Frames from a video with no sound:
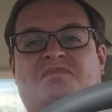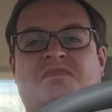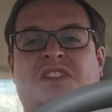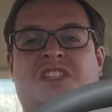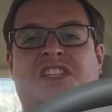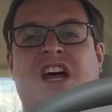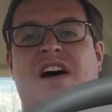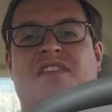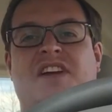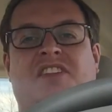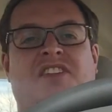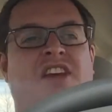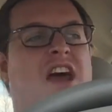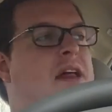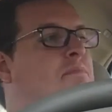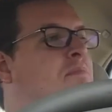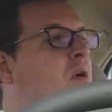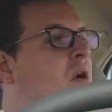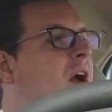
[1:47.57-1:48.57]
7 to
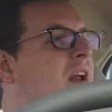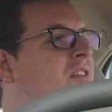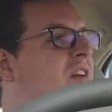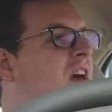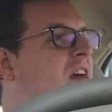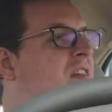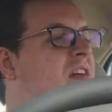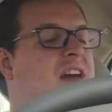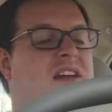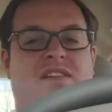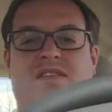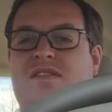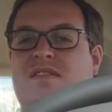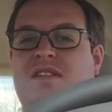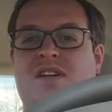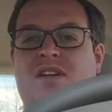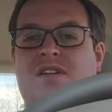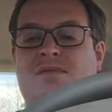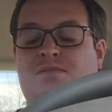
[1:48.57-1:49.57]
10 points, I think.
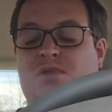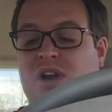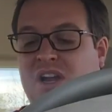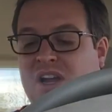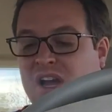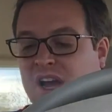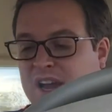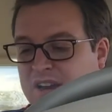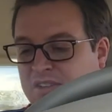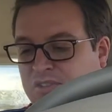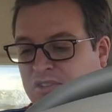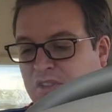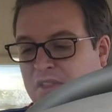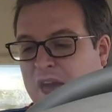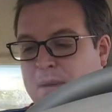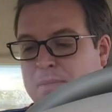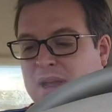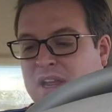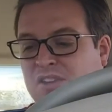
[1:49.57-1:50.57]
Pretty good, so
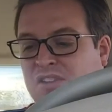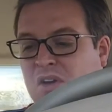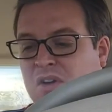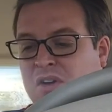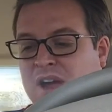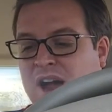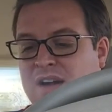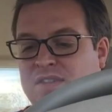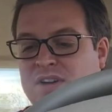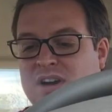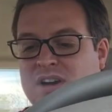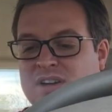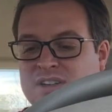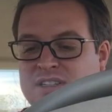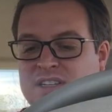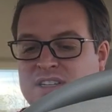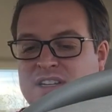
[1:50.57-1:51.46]
that means they'll cover.